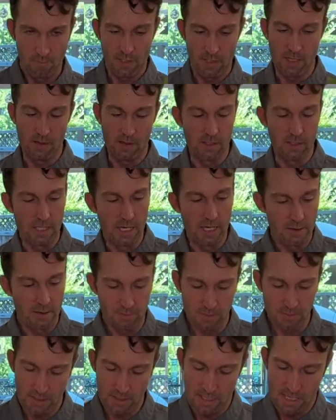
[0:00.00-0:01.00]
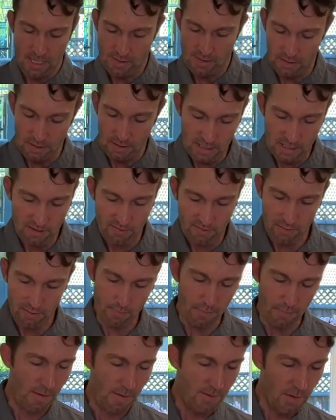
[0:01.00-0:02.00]
Take the stems and the leaves,
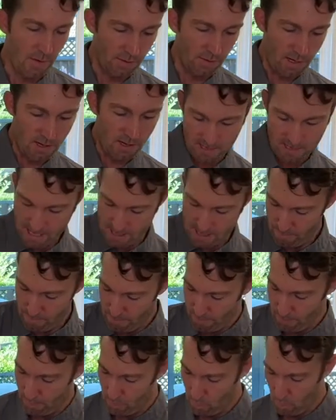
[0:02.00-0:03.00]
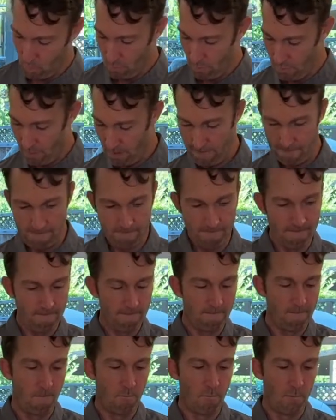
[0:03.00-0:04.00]
pop those all in.
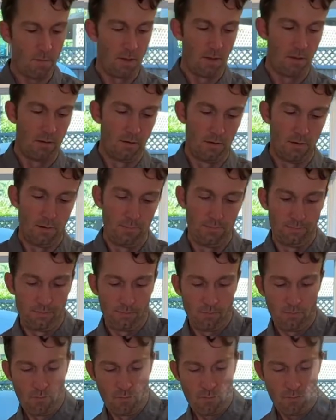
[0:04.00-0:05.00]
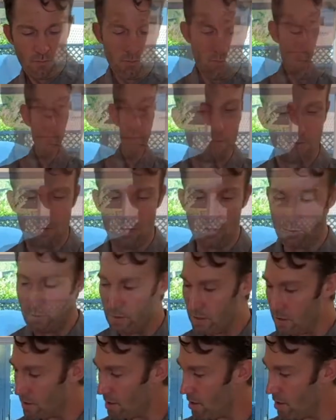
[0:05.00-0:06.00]
A little
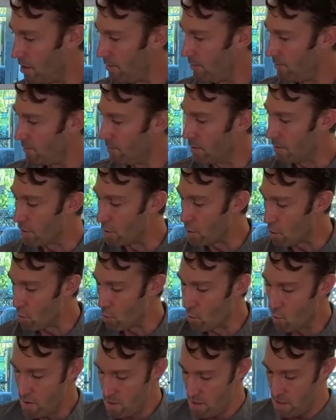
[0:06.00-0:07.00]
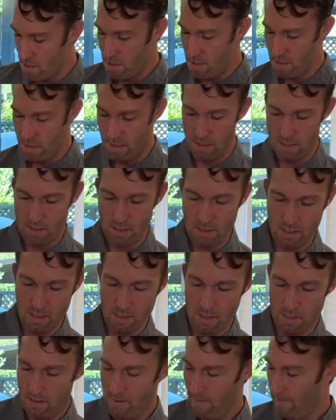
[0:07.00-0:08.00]
bit of salt. I'm gonna go 1
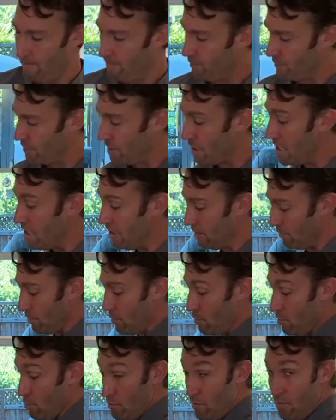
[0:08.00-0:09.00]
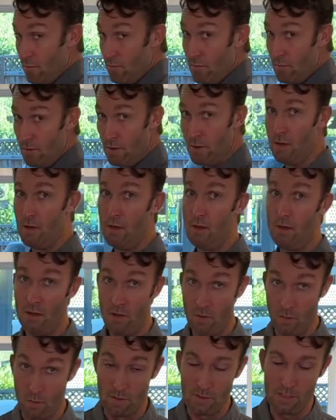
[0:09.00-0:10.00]
teaspoon
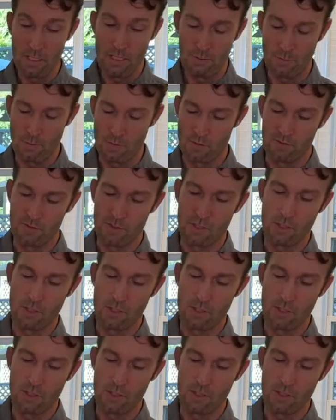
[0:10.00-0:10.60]
of